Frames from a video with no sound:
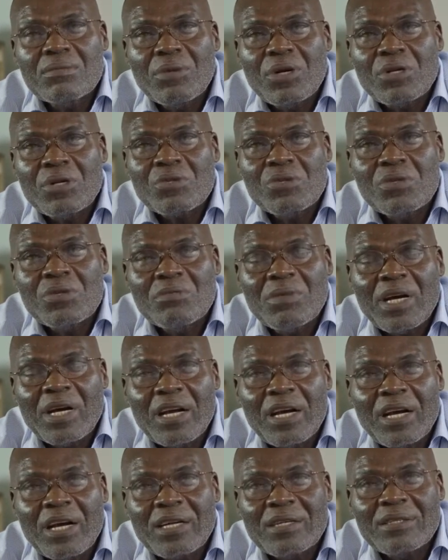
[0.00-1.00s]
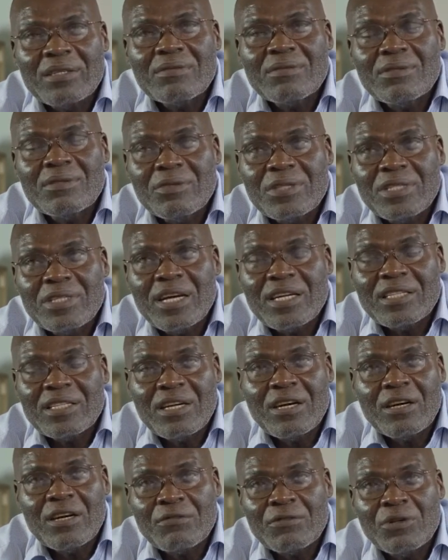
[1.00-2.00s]
bottle in my hand with the
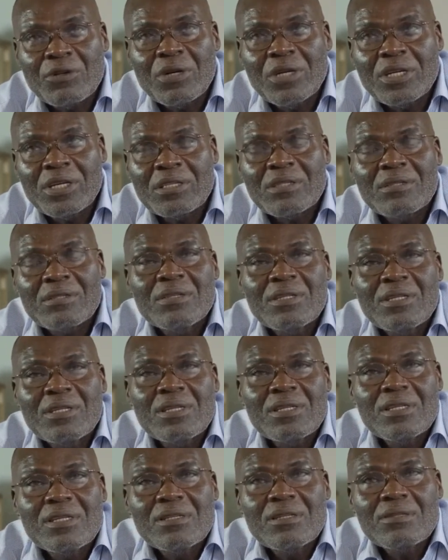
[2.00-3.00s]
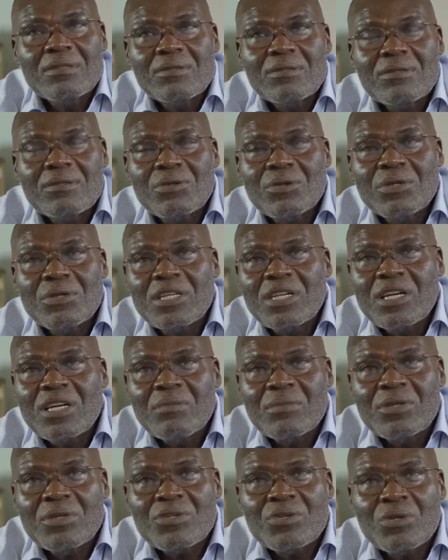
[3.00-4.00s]
idea of going to the
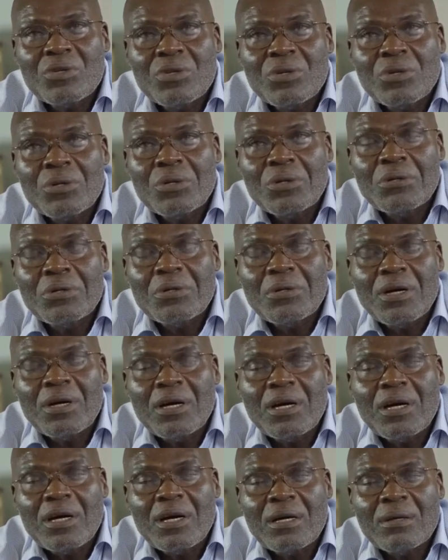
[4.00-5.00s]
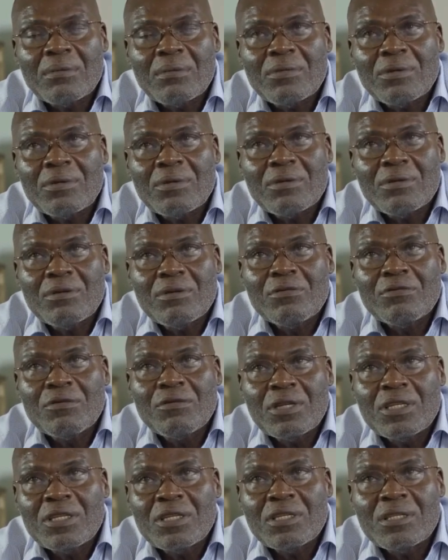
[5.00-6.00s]
chemist to look
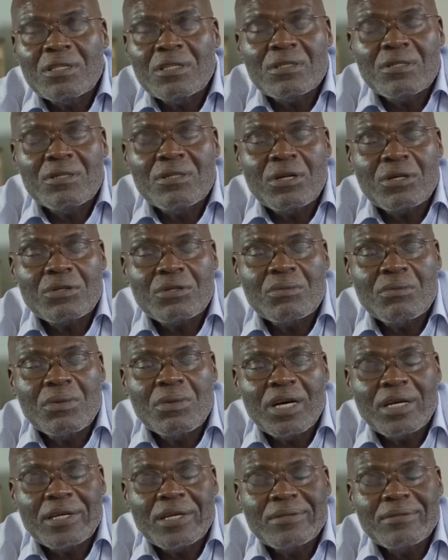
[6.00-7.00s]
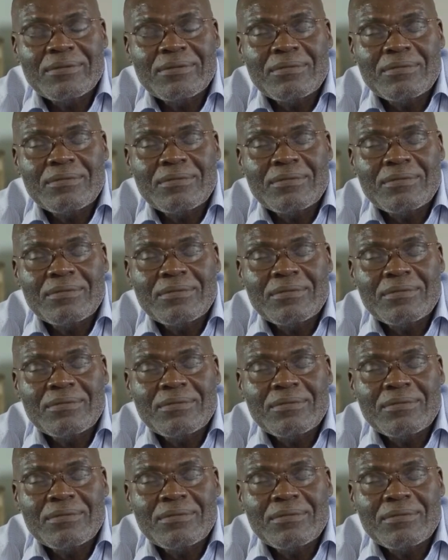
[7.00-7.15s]
for the drug to buy.